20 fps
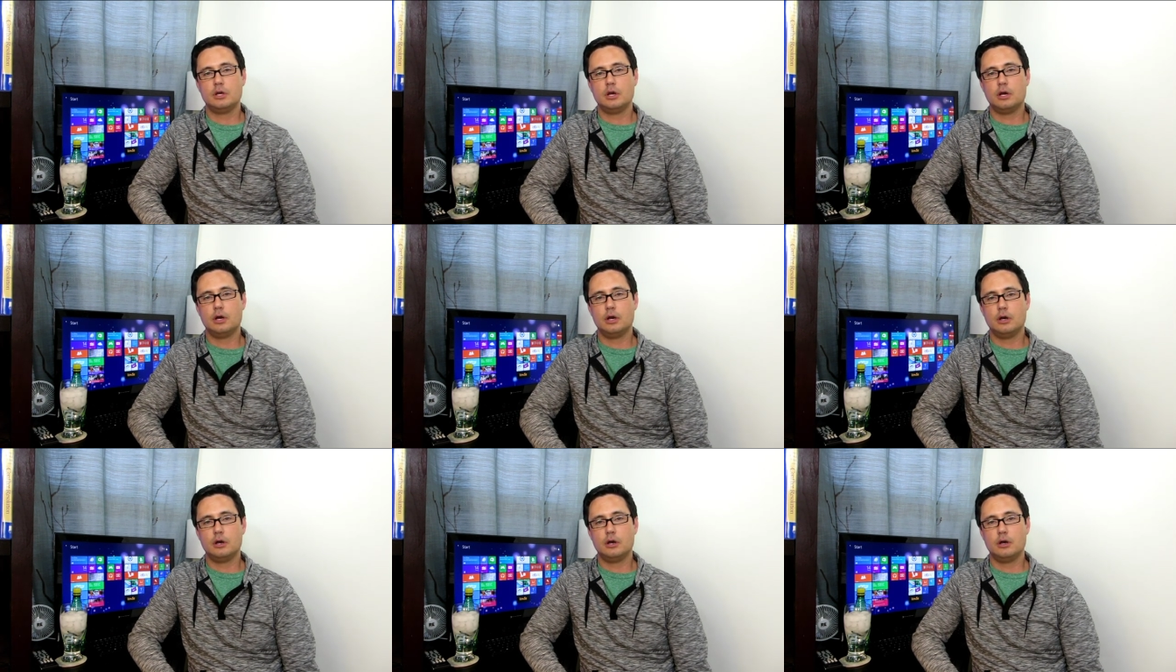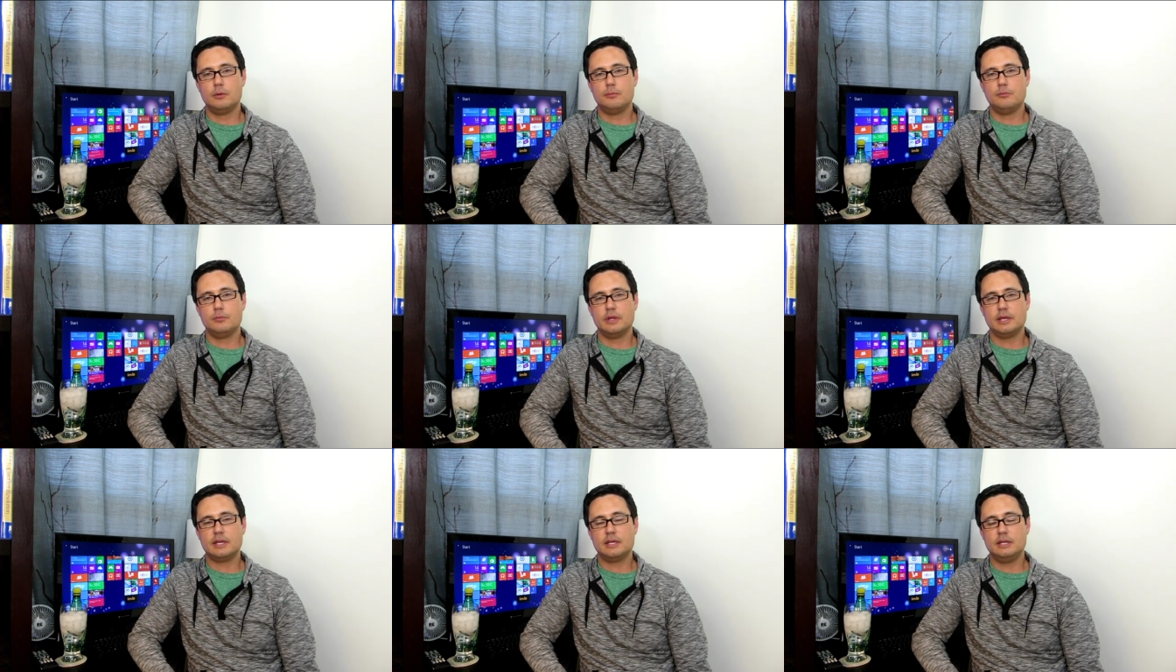
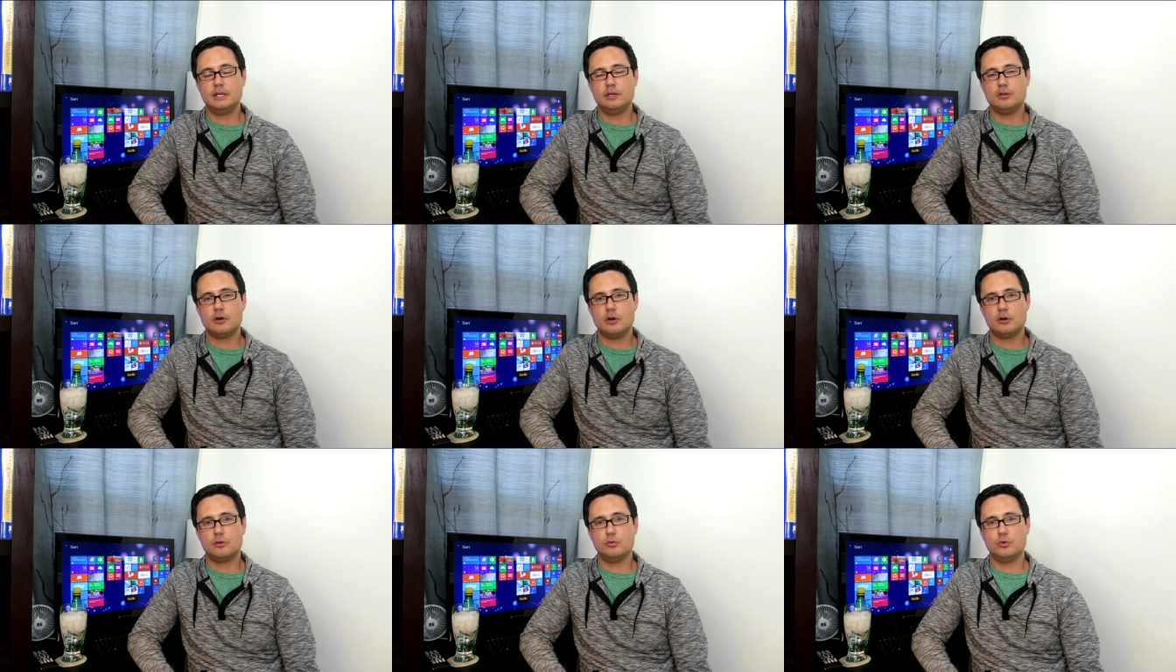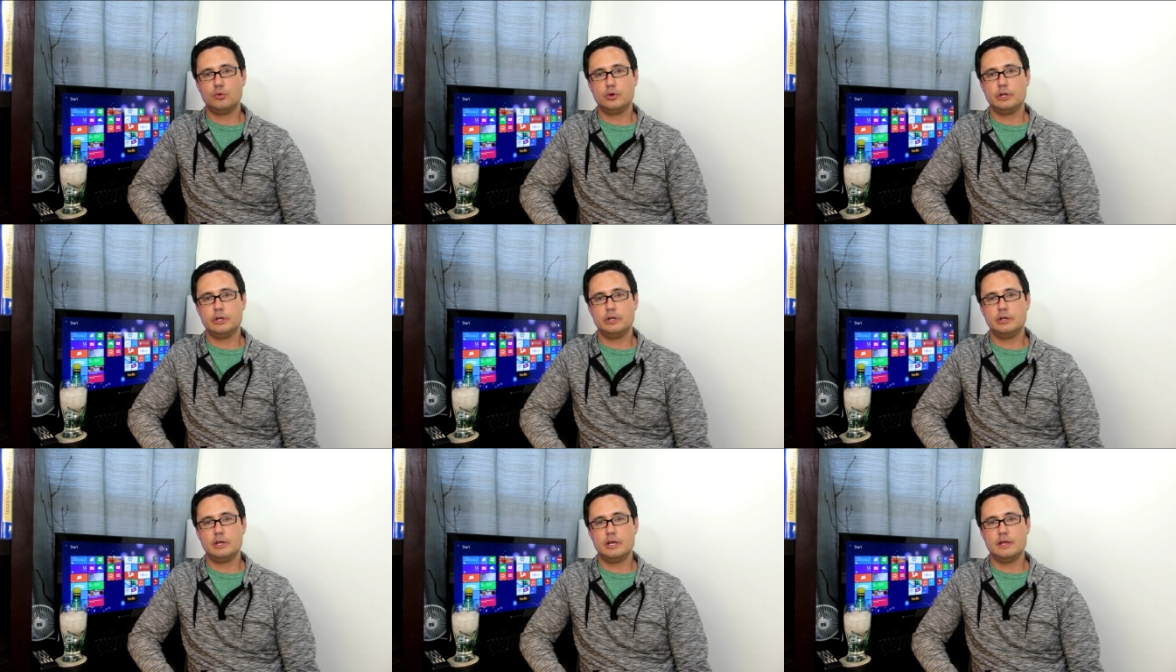like any dog
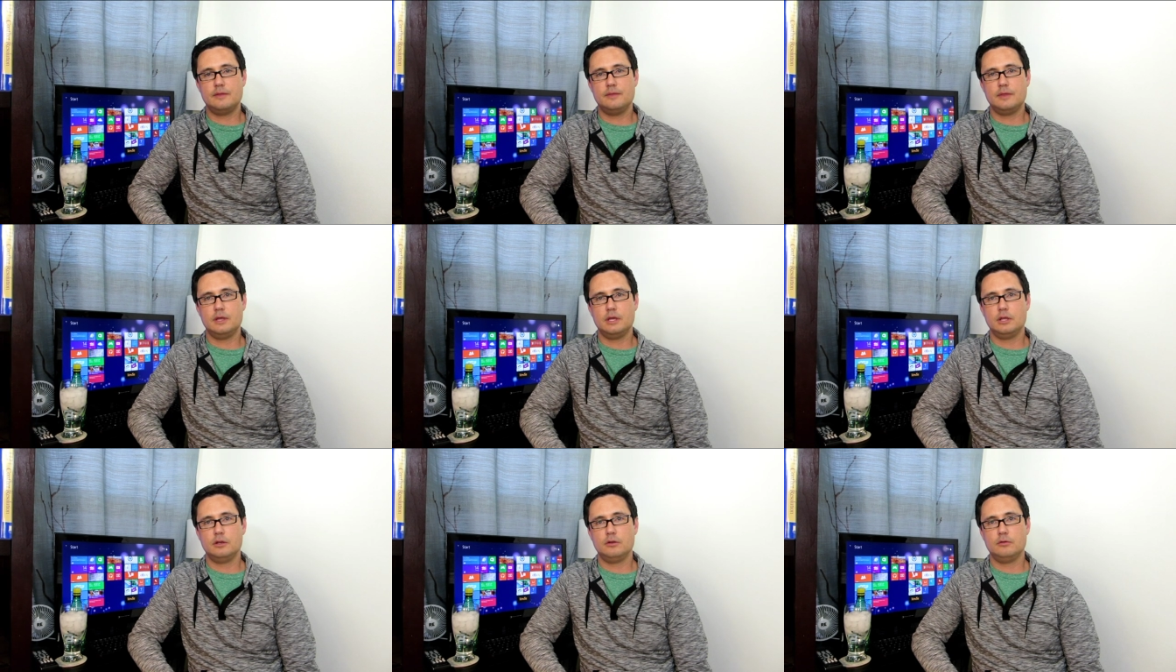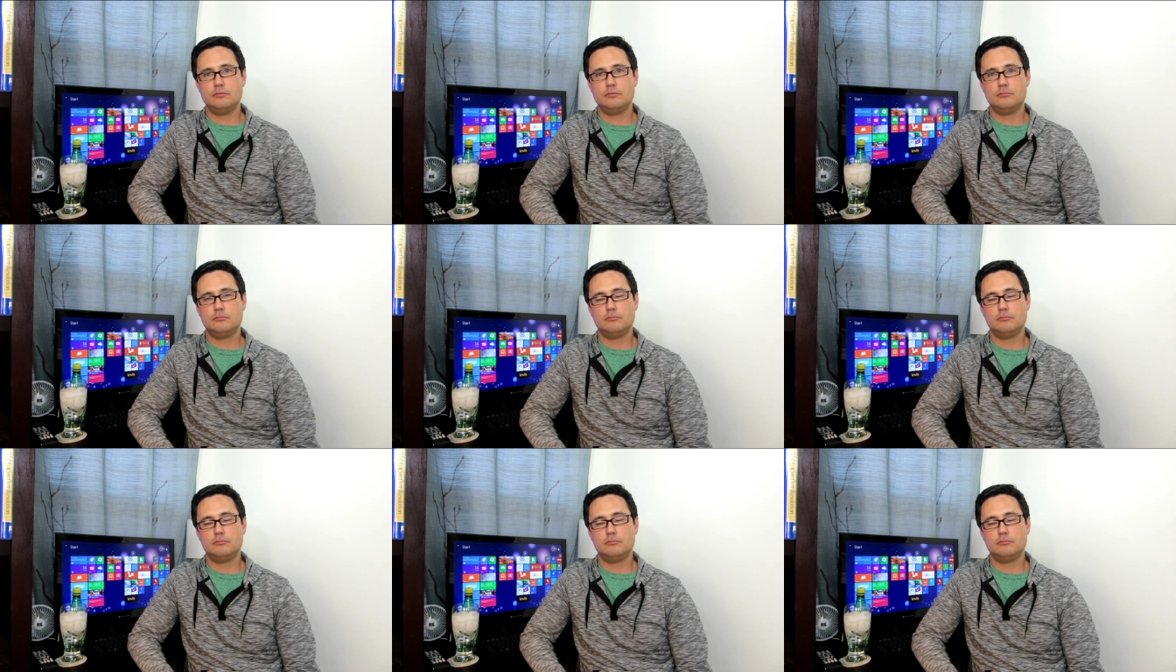would. And then